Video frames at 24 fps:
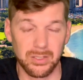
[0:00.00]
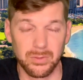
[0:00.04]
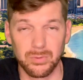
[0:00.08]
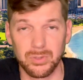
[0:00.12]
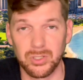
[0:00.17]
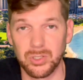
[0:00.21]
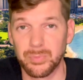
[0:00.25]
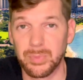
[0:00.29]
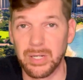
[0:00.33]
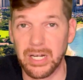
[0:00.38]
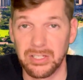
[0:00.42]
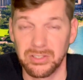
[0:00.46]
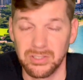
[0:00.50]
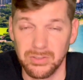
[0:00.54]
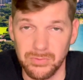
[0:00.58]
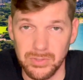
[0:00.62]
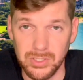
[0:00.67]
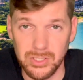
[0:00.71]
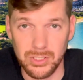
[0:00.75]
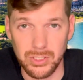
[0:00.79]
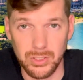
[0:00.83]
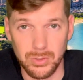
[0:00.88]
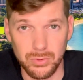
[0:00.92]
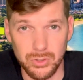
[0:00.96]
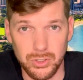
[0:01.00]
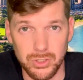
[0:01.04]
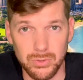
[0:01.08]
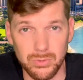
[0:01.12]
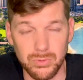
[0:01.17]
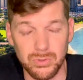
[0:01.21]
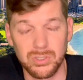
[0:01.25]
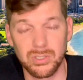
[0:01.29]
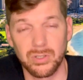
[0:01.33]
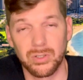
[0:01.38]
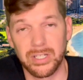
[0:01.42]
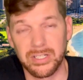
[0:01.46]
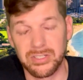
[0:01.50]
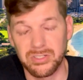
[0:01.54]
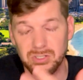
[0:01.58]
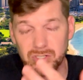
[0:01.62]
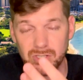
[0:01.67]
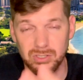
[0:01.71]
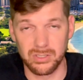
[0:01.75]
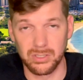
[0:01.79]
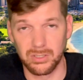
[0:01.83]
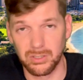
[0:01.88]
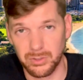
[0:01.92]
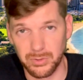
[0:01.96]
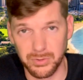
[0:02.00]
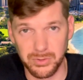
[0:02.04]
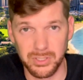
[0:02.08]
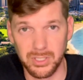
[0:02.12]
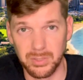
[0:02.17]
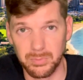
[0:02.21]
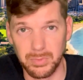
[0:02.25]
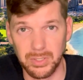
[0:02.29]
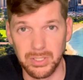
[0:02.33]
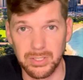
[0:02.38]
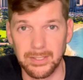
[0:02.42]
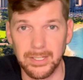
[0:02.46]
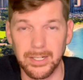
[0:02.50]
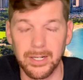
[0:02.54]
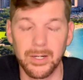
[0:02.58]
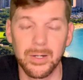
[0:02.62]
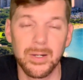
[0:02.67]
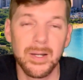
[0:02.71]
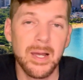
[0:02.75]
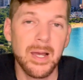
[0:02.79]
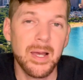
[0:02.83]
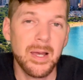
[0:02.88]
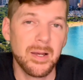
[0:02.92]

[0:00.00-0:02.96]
career path if he so chooses. So that's just a little tidbit there.